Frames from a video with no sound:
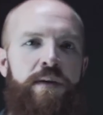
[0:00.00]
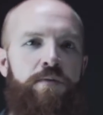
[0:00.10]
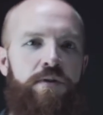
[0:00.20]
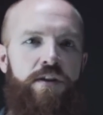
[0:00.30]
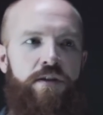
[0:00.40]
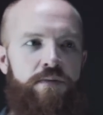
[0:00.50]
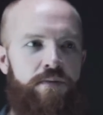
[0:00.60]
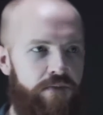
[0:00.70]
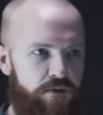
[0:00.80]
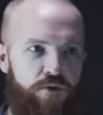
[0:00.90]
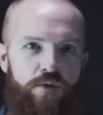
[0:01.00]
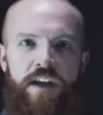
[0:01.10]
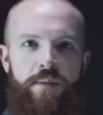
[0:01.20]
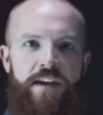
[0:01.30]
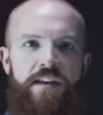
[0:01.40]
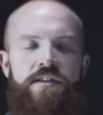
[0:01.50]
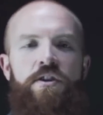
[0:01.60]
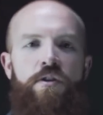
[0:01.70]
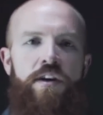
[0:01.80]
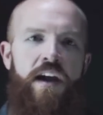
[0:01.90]
people that are newly coming into
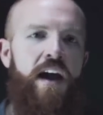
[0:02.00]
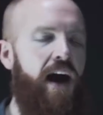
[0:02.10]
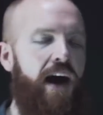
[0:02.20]
security,